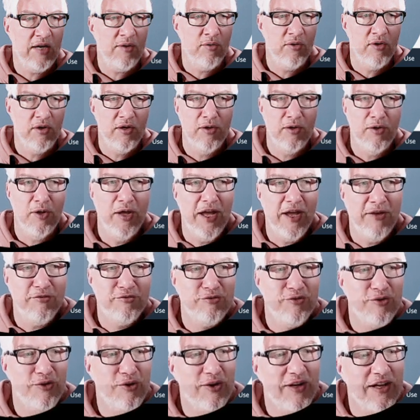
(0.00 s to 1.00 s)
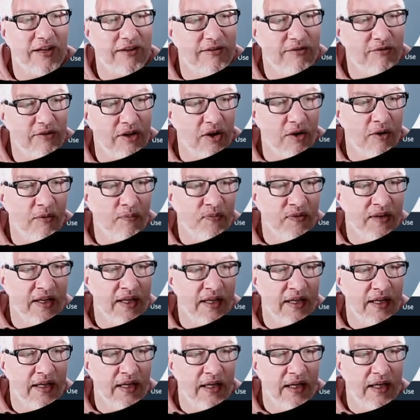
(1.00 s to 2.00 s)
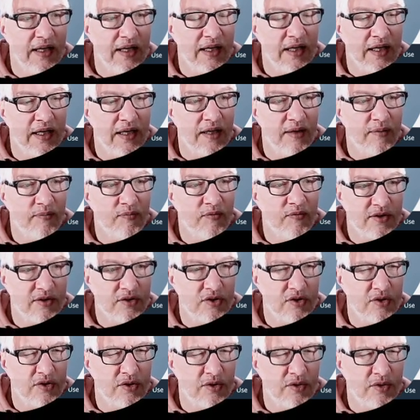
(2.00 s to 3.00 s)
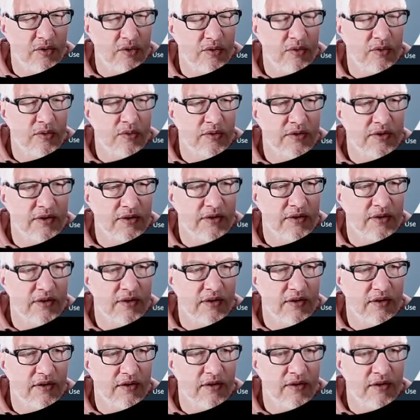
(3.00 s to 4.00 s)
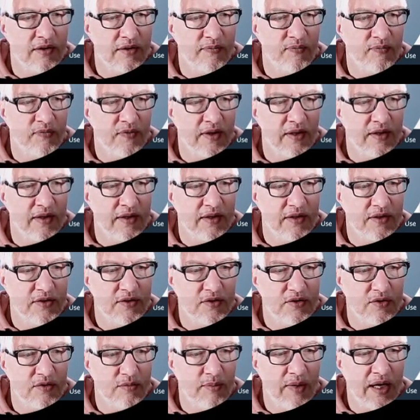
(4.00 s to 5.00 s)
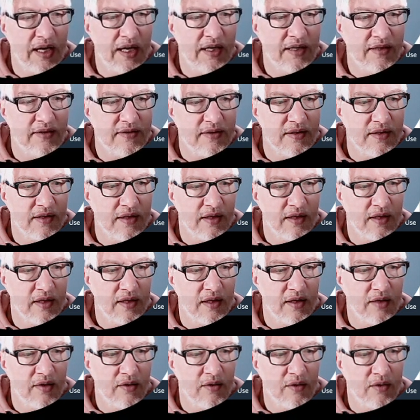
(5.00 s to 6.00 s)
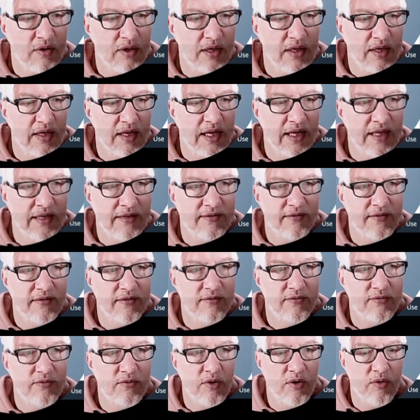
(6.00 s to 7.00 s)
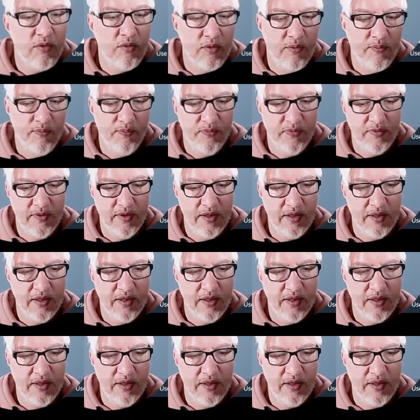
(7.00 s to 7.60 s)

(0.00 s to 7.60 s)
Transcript: look at the video. Um, if I'm going back to, da, da, da, to Matt, looking at this row,